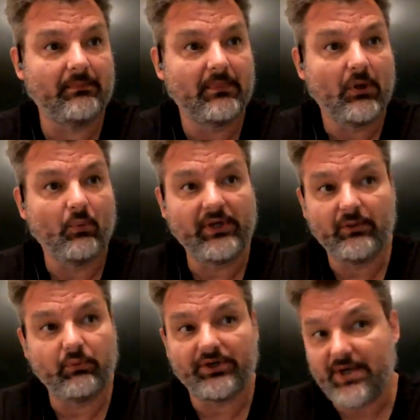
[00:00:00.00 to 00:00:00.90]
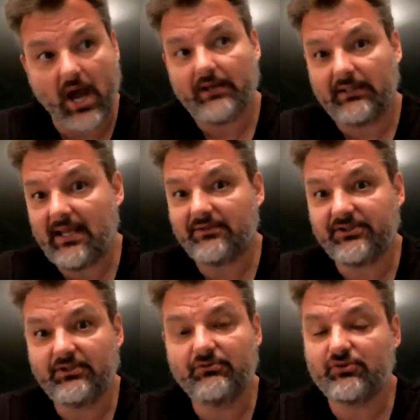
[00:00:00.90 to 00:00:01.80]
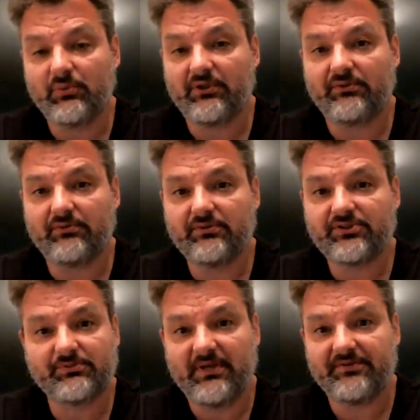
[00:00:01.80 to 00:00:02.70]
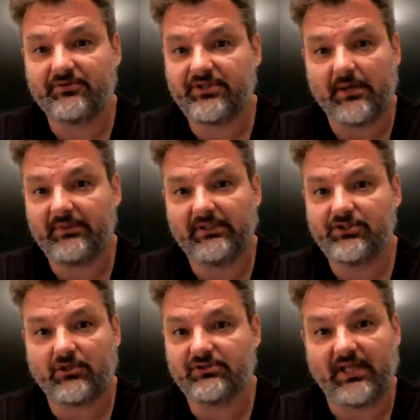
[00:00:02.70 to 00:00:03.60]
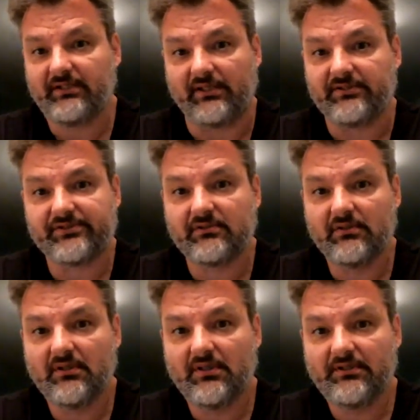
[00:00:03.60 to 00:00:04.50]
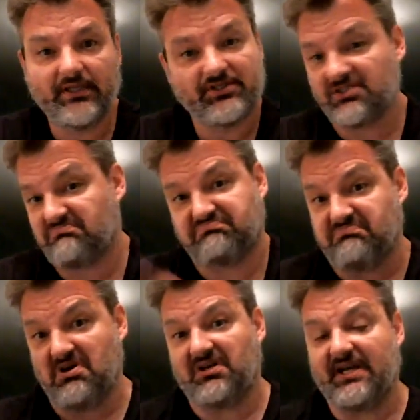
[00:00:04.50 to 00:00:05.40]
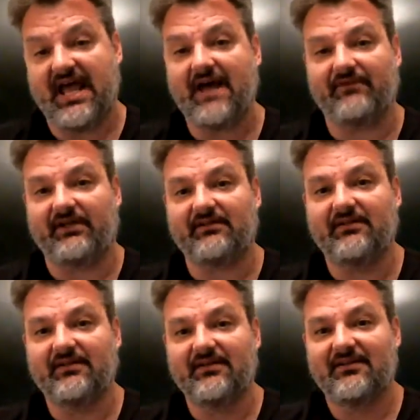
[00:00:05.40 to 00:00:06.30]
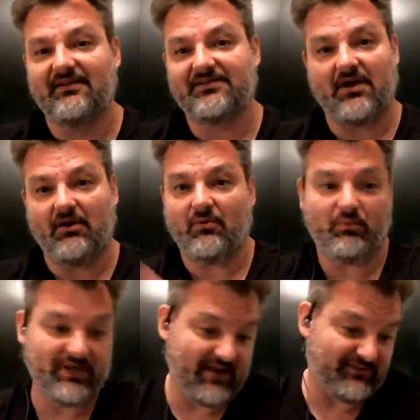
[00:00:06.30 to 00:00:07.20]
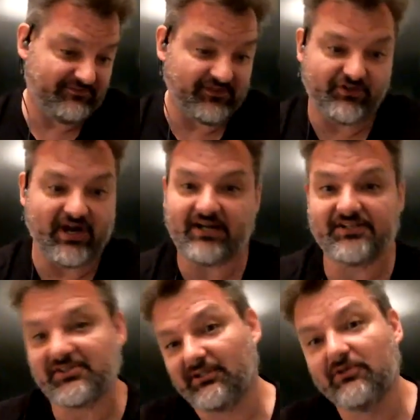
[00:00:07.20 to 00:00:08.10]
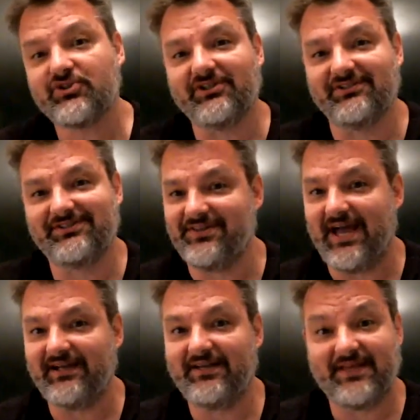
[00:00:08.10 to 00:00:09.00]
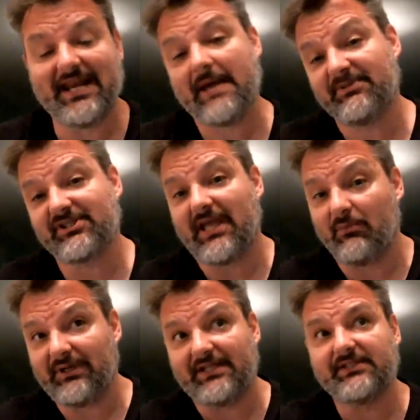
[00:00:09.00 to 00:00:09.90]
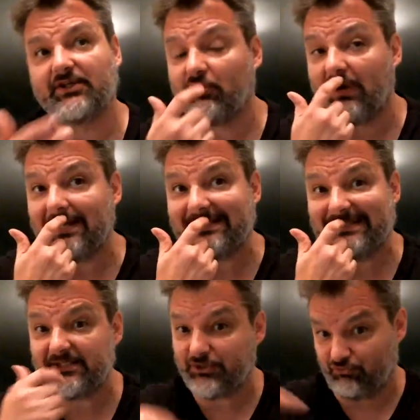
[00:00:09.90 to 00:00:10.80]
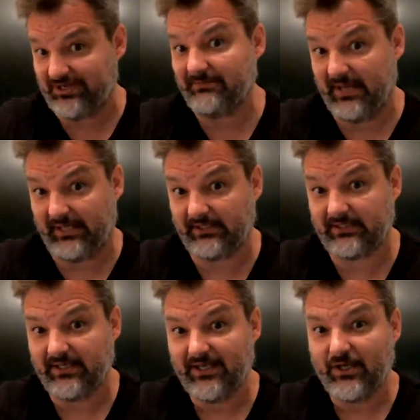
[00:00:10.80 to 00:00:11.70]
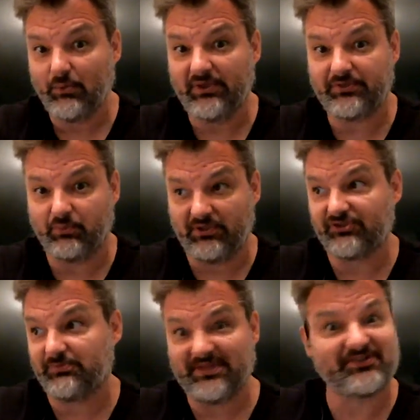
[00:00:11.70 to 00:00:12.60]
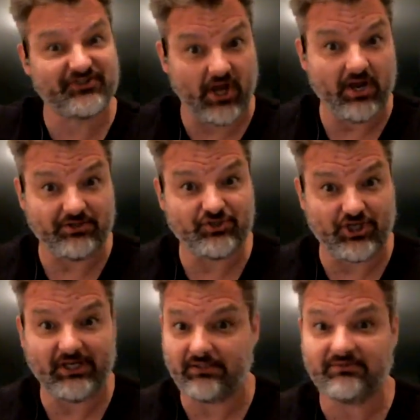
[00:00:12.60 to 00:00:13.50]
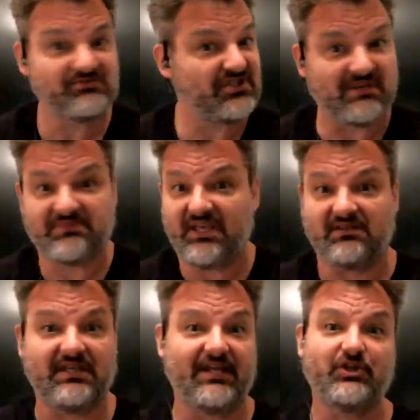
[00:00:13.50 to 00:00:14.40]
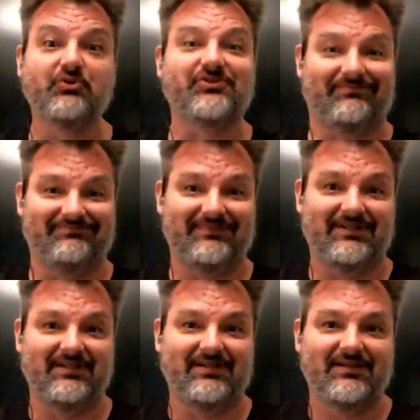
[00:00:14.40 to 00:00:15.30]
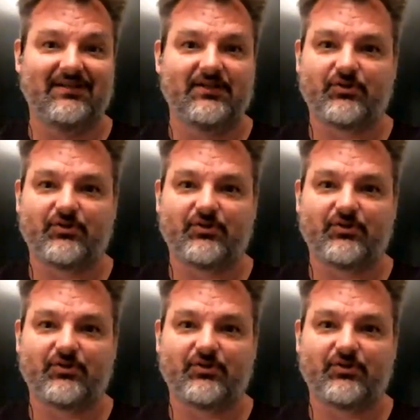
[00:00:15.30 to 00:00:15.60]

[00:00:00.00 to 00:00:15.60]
we were not allowed to use Will Smith or Tommy Lee Jones likeness. They just aren't going to have it. So we have to figure out a solution to that. And that happens a lot. When I did Karate Kid, the remake with Will Smith's son, Jaden, same thing. Can't use him. So